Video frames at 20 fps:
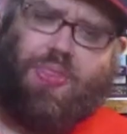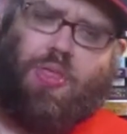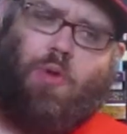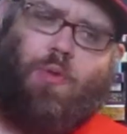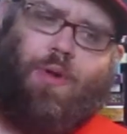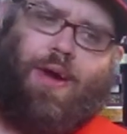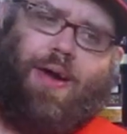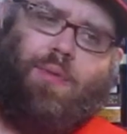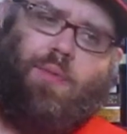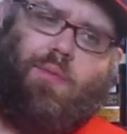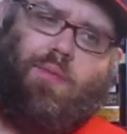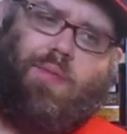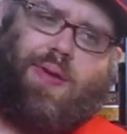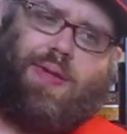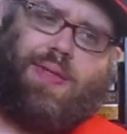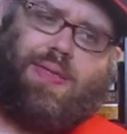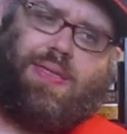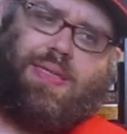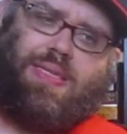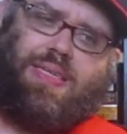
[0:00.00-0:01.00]
though I
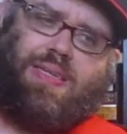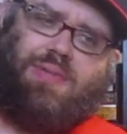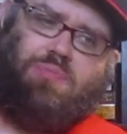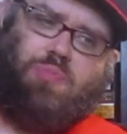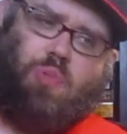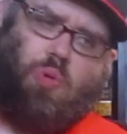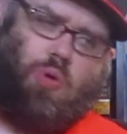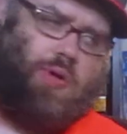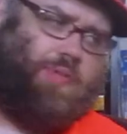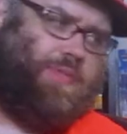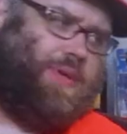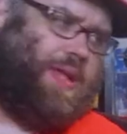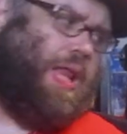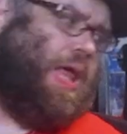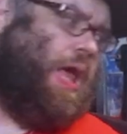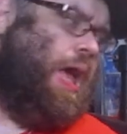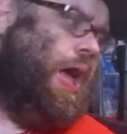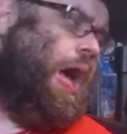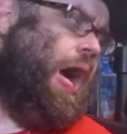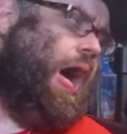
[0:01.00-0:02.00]
wanted to see more of it.
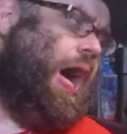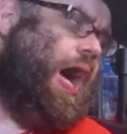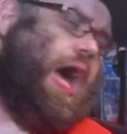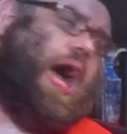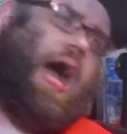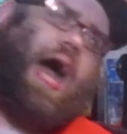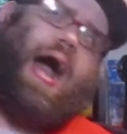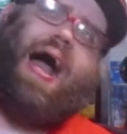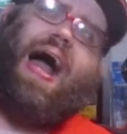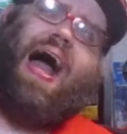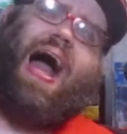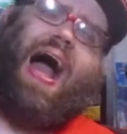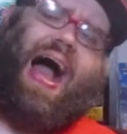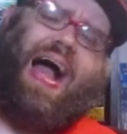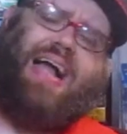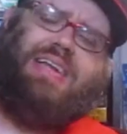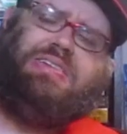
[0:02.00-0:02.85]
I